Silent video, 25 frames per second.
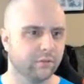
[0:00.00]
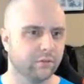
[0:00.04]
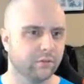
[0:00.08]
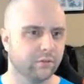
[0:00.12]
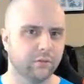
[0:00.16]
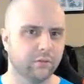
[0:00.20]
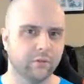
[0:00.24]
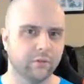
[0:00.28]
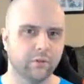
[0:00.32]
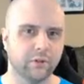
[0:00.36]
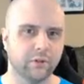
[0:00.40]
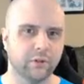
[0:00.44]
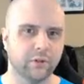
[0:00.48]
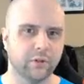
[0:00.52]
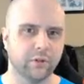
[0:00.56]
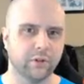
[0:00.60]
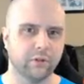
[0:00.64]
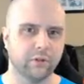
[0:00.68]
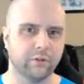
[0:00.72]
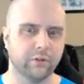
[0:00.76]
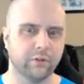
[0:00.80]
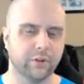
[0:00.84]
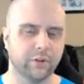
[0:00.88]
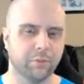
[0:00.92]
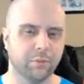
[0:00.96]

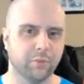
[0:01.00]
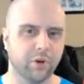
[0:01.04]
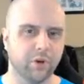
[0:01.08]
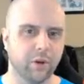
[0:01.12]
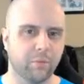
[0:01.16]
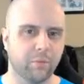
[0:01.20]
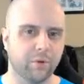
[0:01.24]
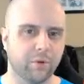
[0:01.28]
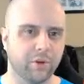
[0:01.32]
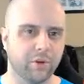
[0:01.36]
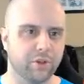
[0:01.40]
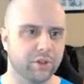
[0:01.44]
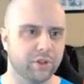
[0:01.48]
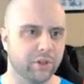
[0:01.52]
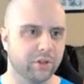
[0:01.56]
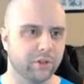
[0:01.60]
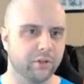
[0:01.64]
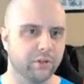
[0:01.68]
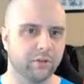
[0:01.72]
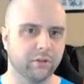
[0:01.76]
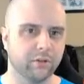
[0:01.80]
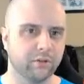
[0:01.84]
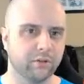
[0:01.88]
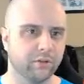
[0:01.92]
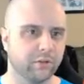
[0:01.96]
I want the property sheet.
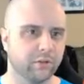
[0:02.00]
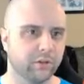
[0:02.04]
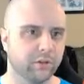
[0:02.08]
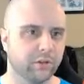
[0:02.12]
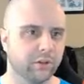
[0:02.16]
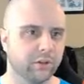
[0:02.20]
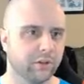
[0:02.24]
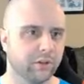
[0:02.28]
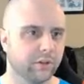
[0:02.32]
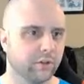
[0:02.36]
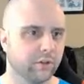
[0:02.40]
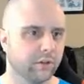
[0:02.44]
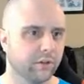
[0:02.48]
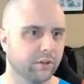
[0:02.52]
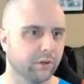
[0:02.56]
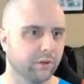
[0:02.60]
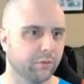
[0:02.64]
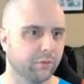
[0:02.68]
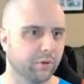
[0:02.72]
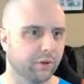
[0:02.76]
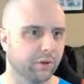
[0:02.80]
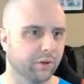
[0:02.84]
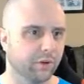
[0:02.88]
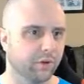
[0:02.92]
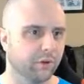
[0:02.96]
Okay, we're
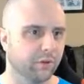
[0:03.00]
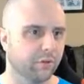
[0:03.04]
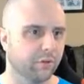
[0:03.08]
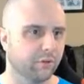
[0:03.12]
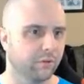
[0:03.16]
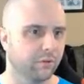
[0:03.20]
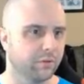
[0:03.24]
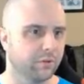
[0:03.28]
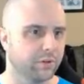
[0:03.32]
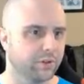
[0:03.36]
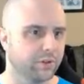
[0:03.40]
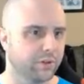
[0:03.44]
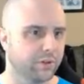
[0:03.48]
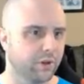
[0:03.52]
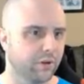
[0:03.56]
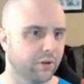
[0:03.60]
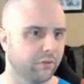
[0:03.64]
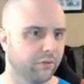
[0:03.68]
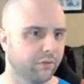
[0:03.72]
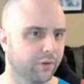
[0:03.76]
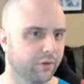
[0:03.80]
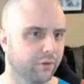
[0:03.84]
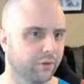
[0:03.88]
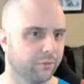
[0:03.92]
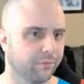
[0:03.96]
gonna go design
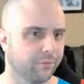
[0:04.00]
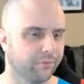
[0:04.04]
view.